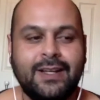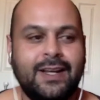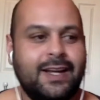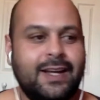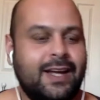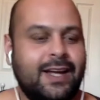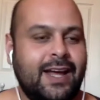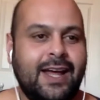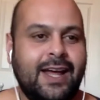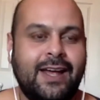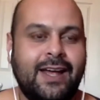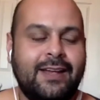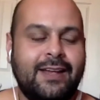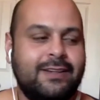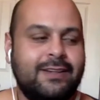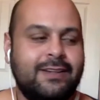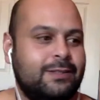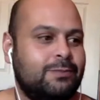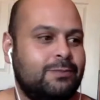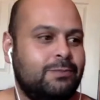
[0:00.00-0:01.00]

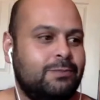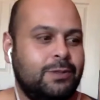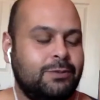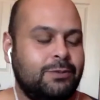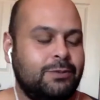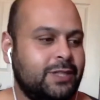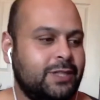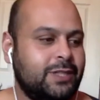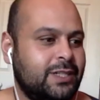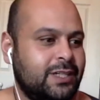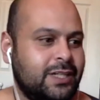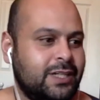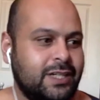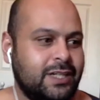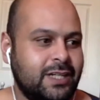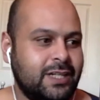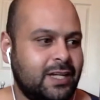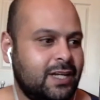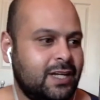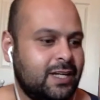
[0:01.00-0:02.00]
And we were
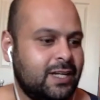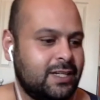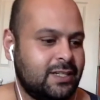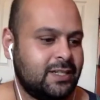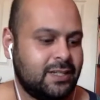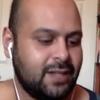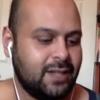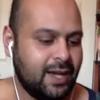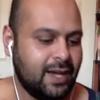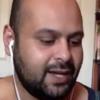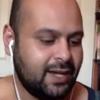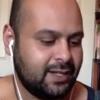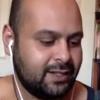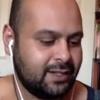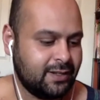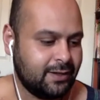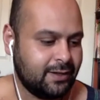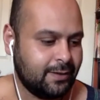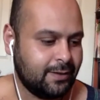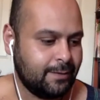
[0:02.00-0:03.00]
in
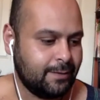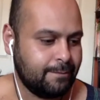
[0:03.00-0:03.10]
a